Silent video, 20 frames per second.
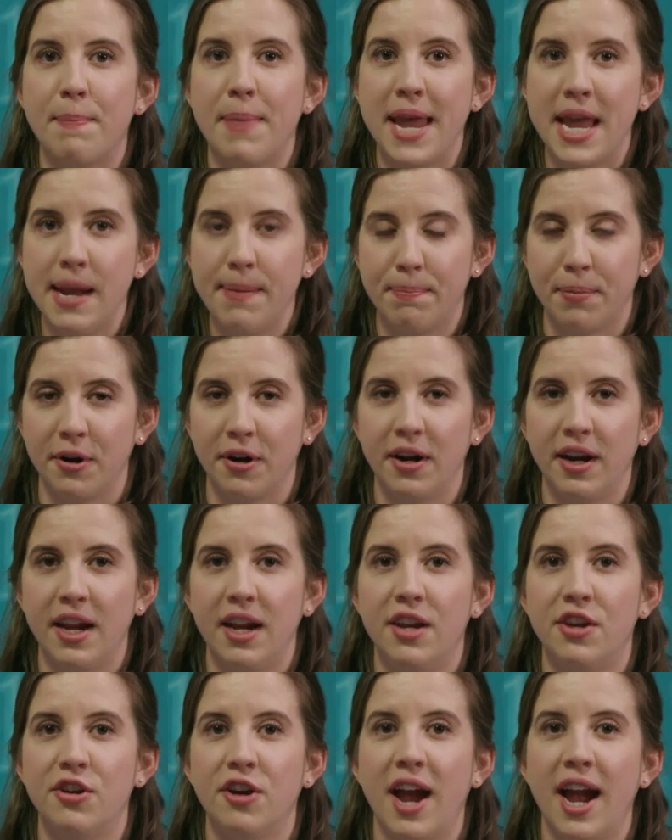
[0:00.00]
paper
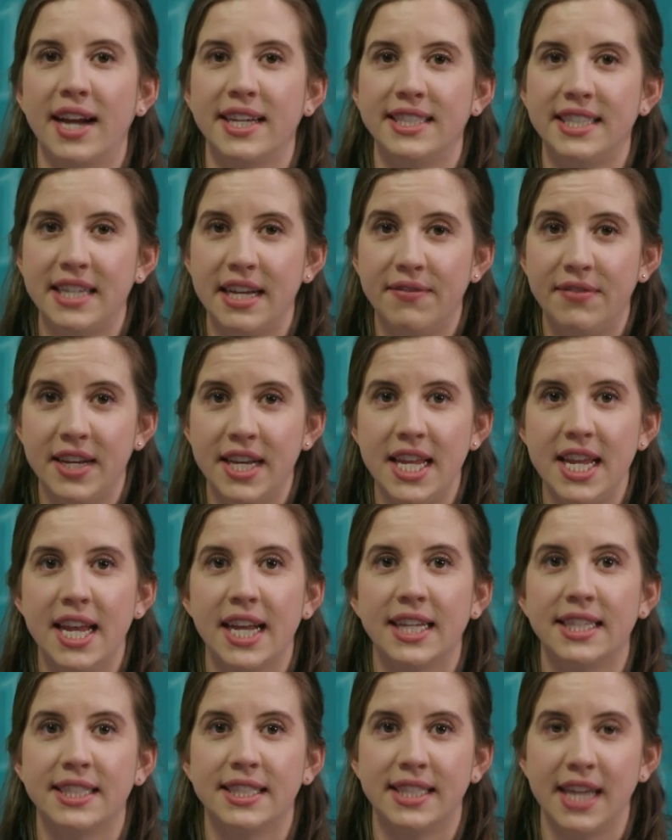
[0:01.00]
in your activity
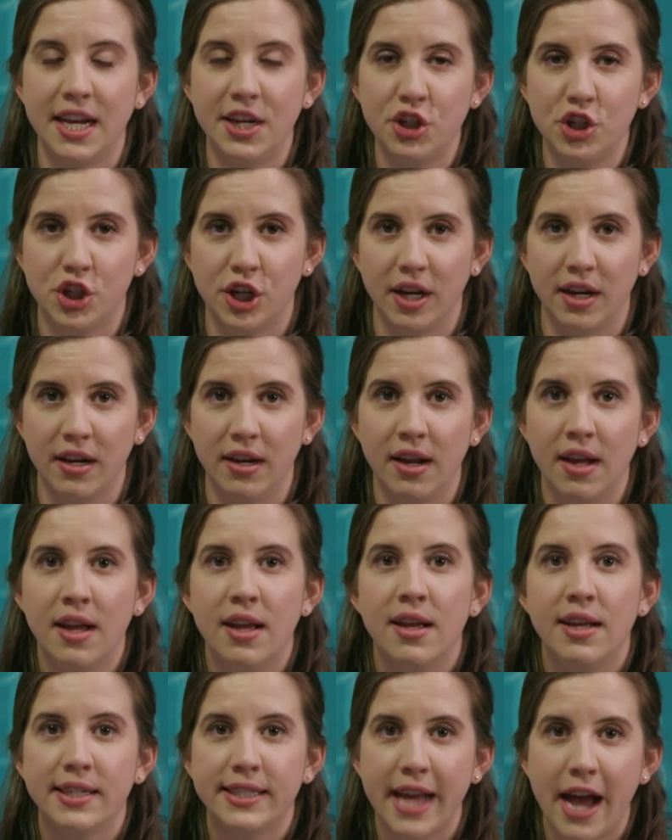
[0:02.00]
extension
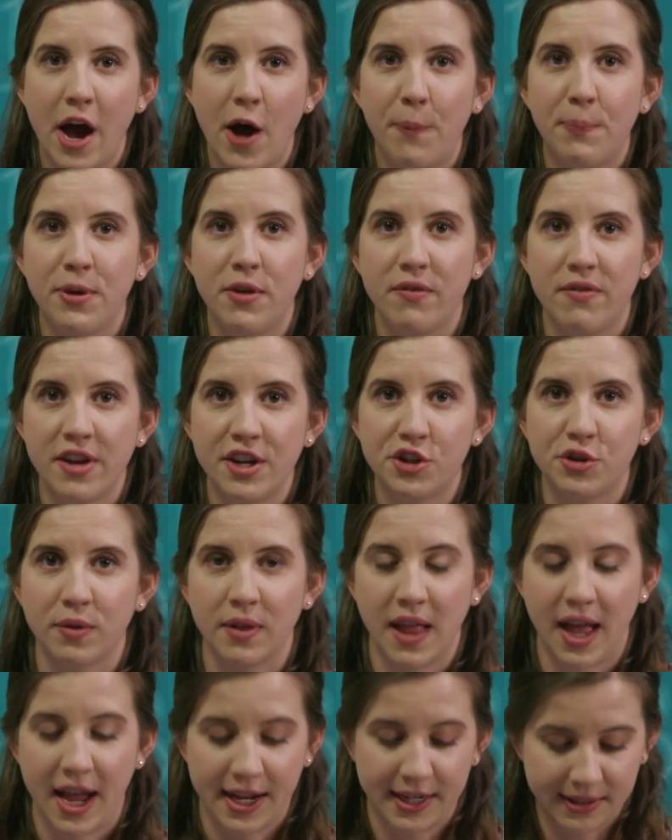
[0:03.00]
to help you
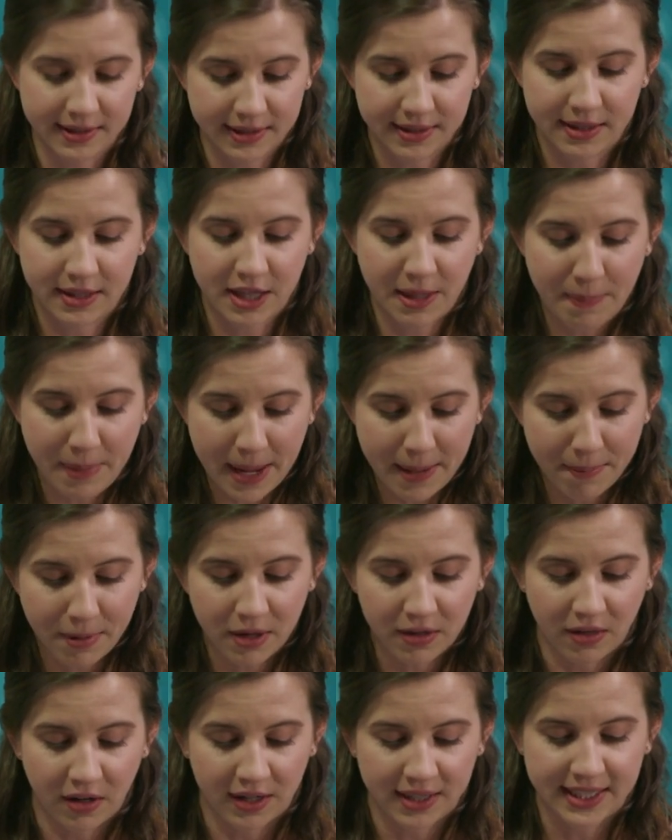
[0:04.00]
visualize. The
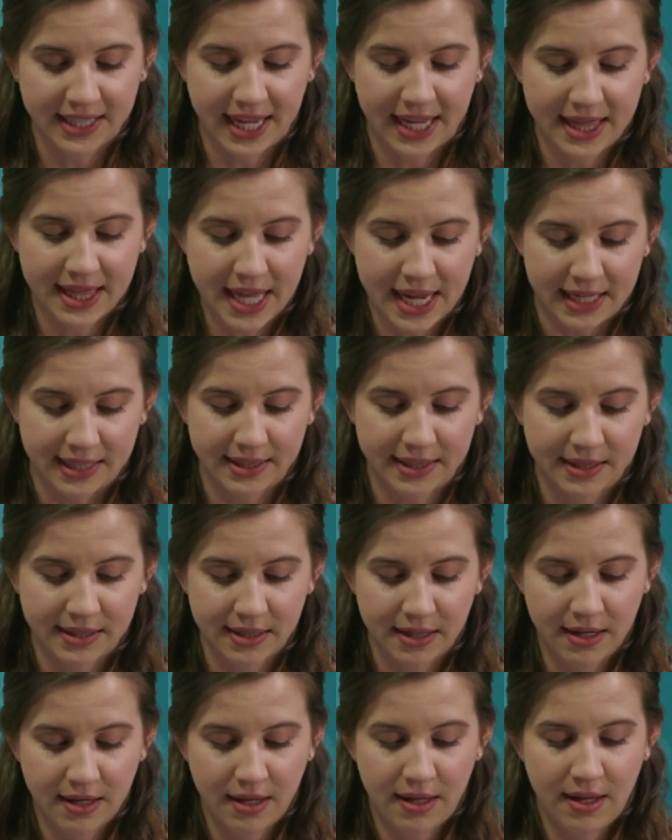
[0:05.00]
paper looks like this
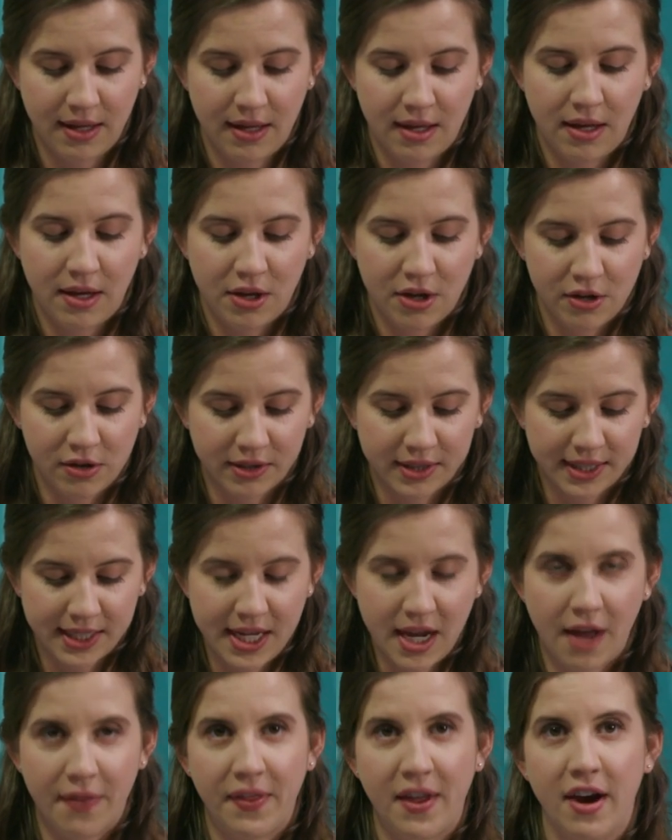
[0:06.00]
you'll
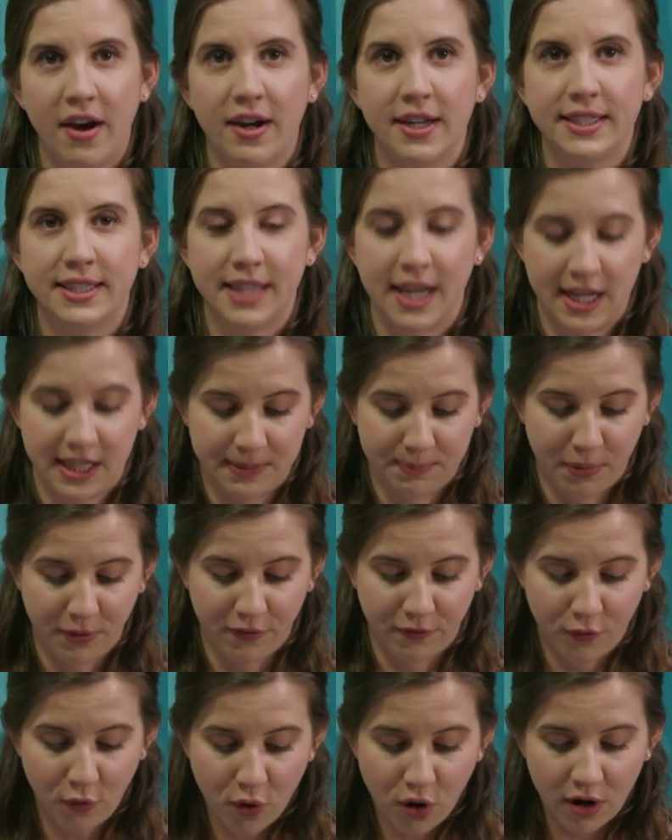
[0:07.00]
see on there it says
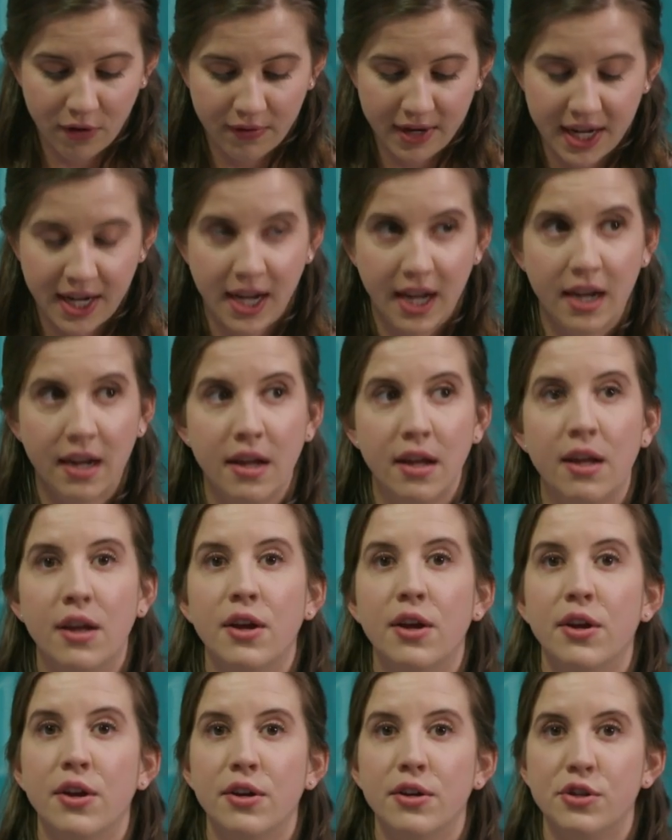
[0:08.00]
before reading,
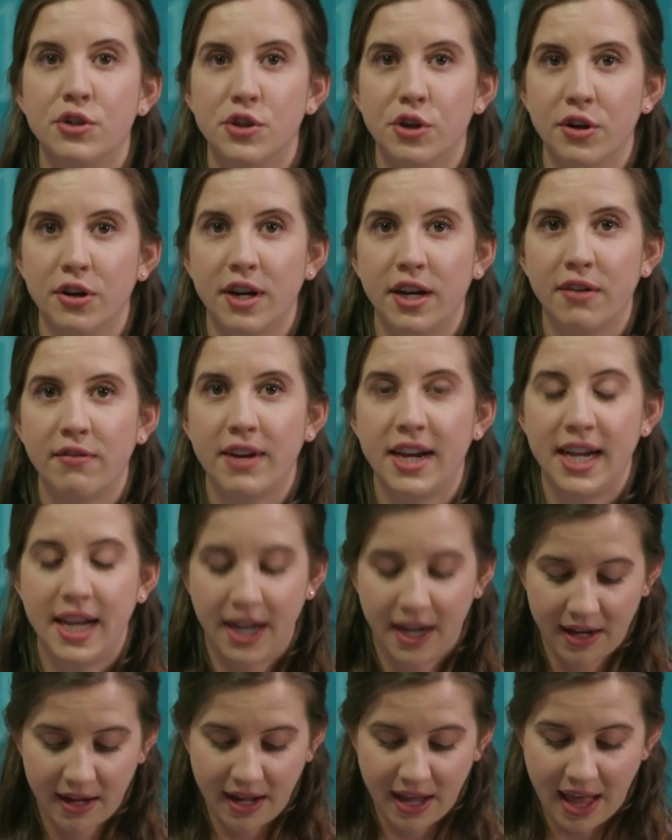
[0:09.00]
during
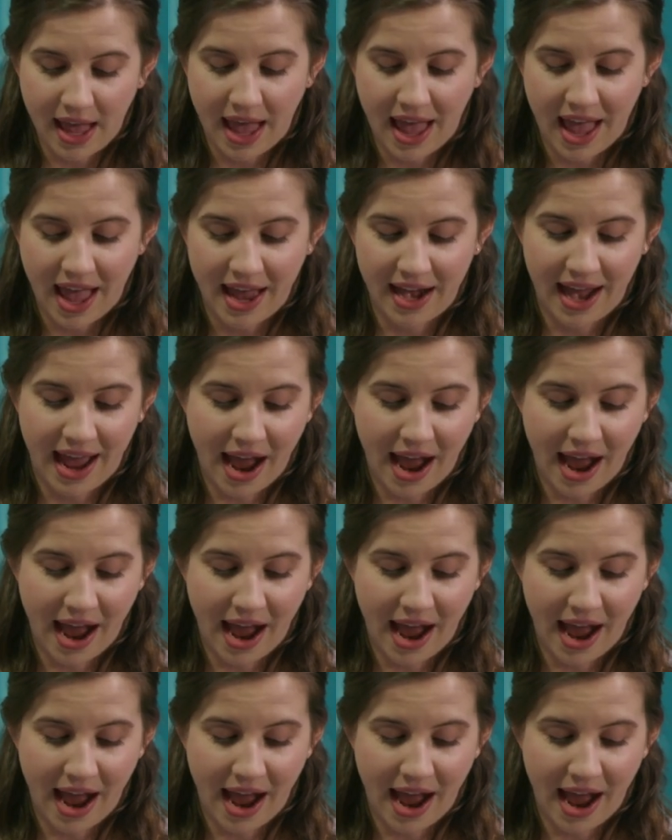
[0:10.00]
reading, and